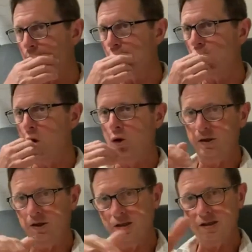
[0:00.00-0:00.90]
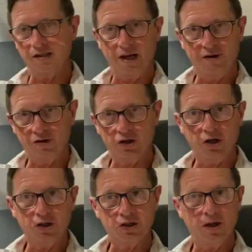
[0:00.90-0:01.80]
walled into the side of a
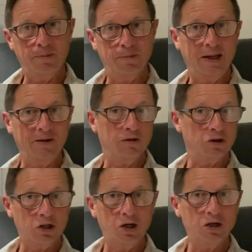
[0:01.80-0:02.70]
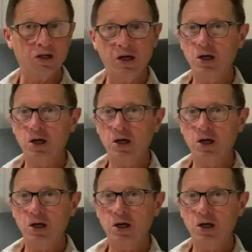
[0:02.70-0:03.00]
church, in a medieval church,